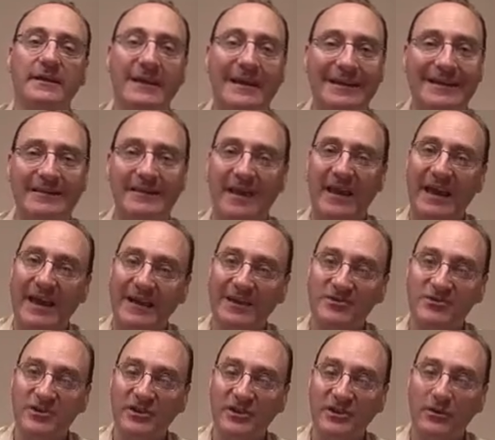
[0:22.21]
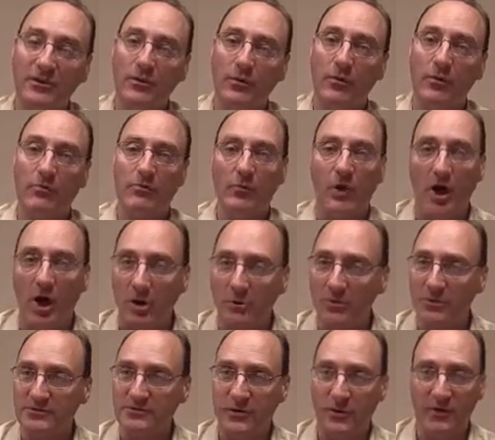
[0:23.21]
then into AIG
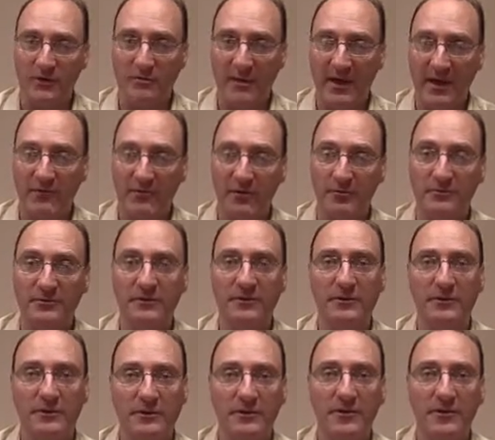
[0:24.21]
almost going bankrupt.